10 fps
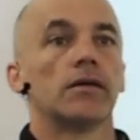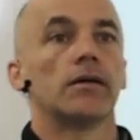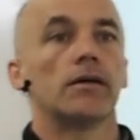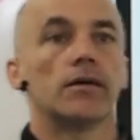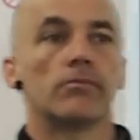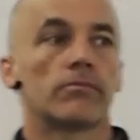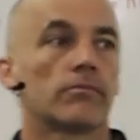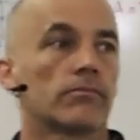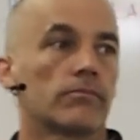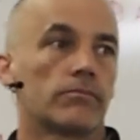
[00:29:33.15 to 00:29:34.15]
um,
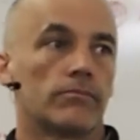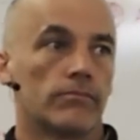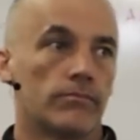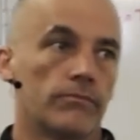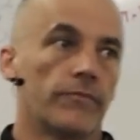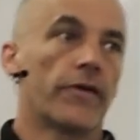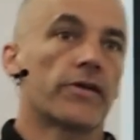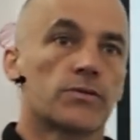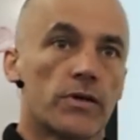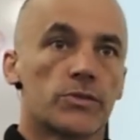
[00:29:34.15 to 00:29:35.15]

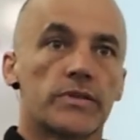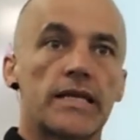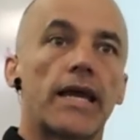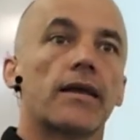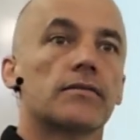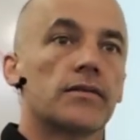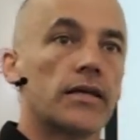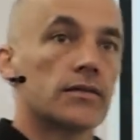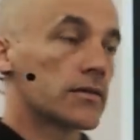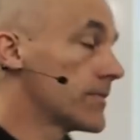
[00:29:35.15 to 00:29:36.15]
various ones with tags and
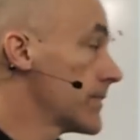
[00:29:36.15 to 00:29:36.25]
things.